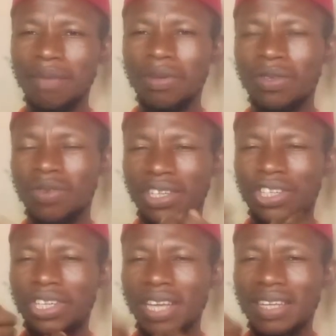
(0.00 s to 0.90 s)
but you are
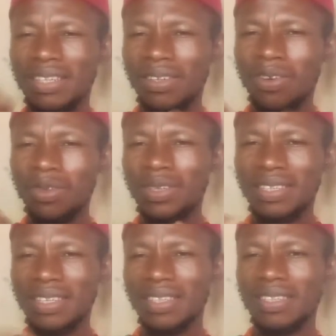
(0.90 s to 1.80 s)
sharing all
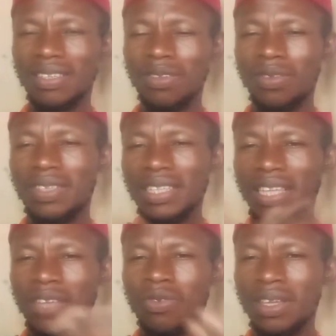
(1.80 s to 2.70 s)
these things. You think
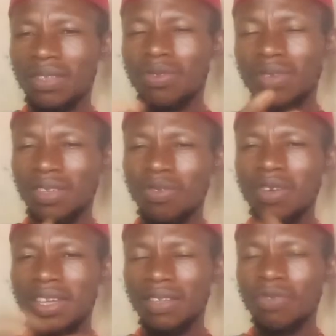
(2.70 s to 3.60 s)
that you are
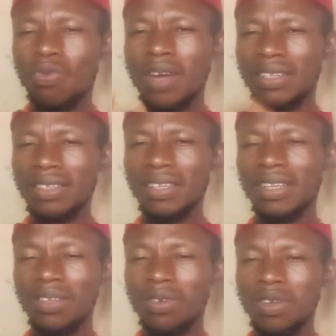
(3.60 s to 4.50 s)
in one
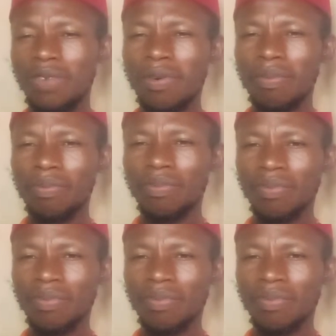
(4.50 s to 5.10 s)
uniform.